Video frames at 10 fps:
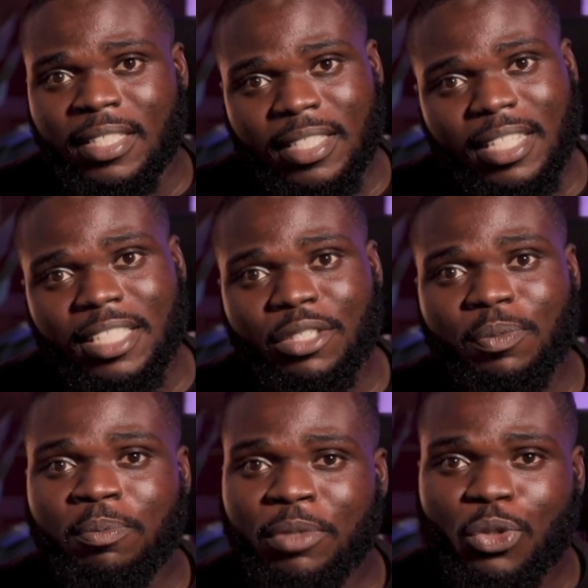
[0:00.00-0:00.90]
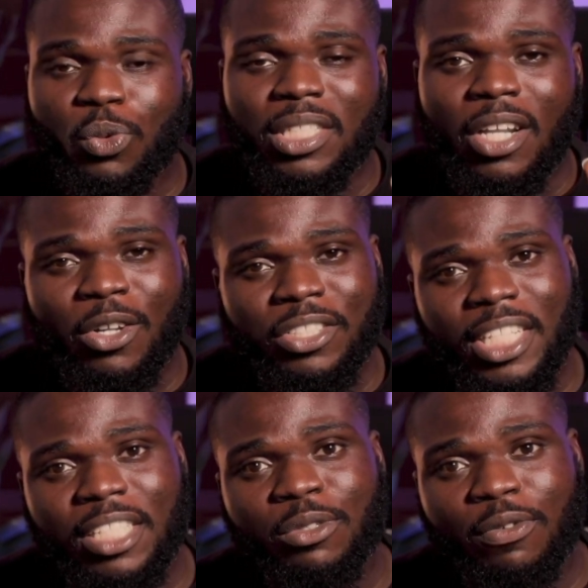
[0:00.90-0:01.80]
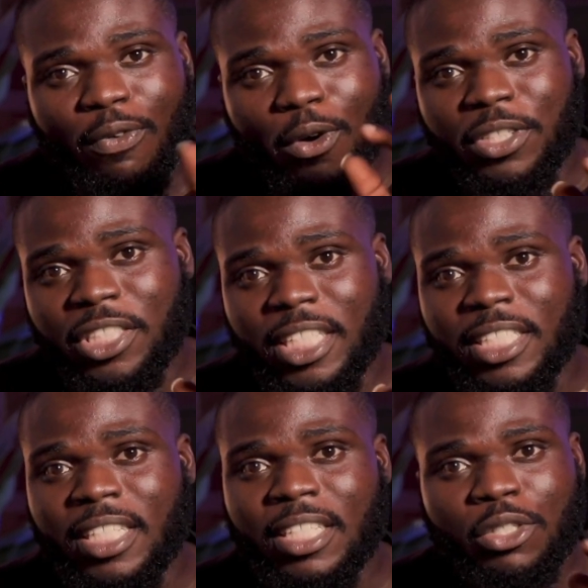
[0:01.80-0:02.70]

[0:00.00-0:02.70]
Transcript: Set it between 100 to 400.